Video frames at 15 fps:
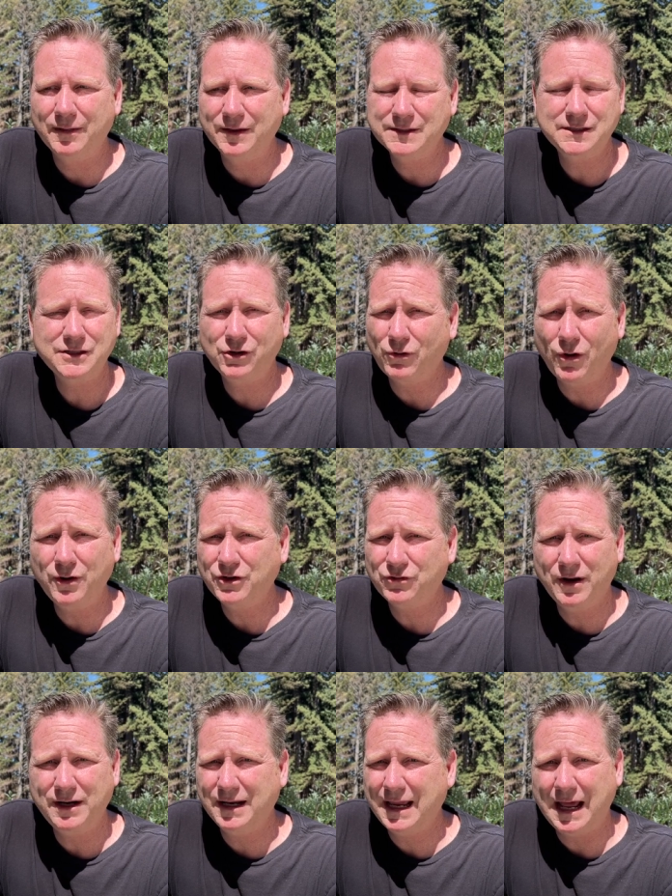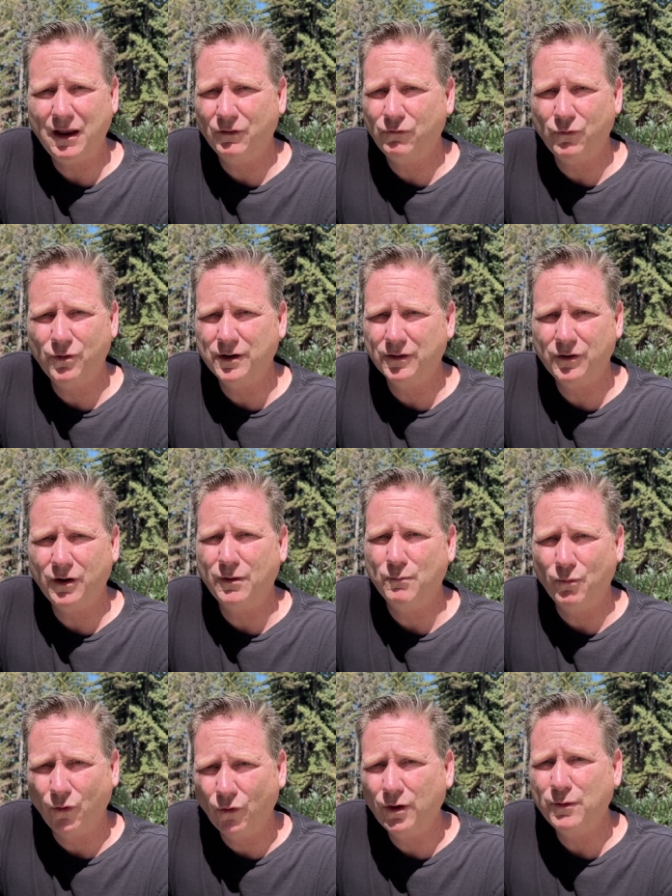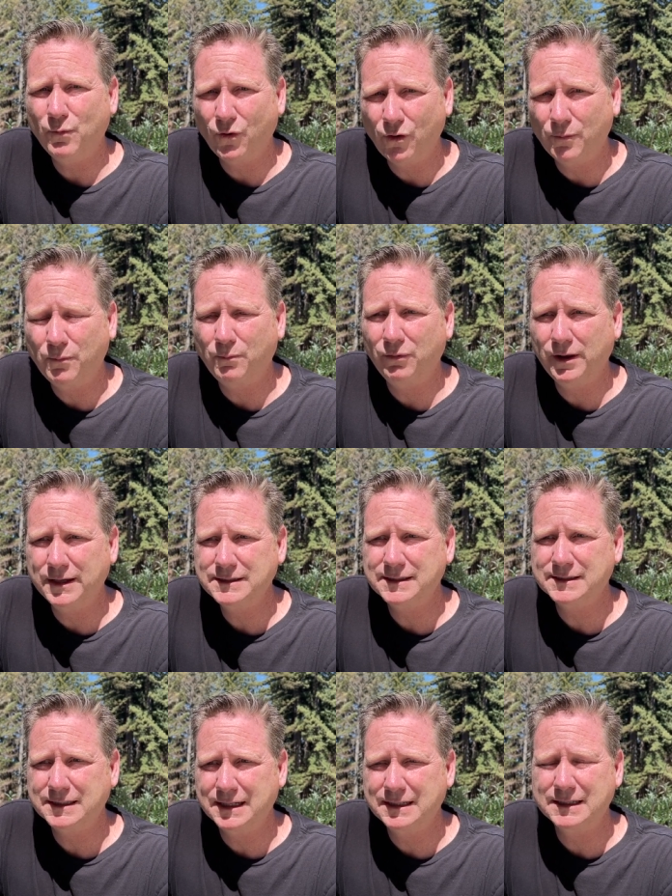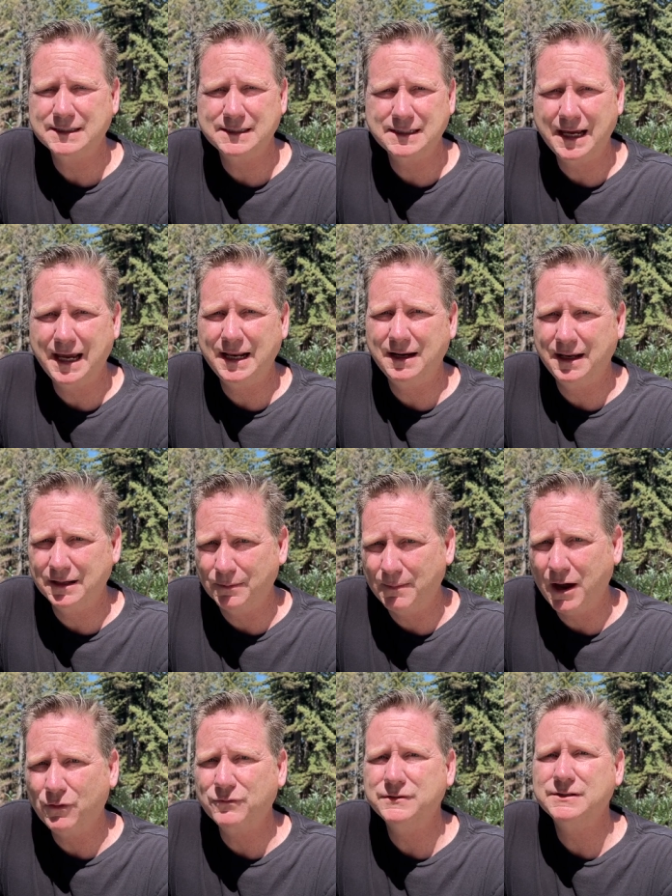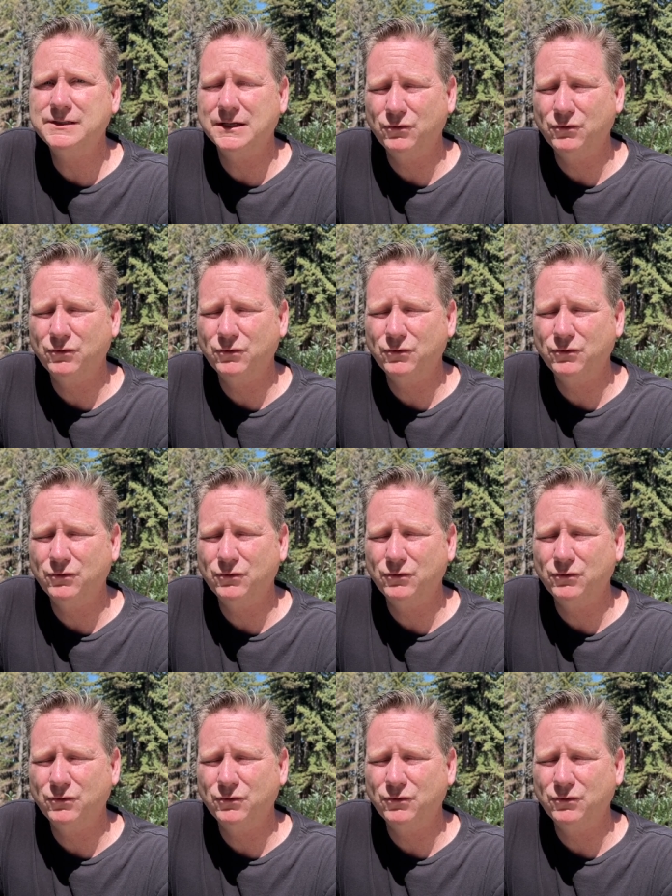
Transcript: This is a growing trend in California. There are more and more places in the state, in the mountains,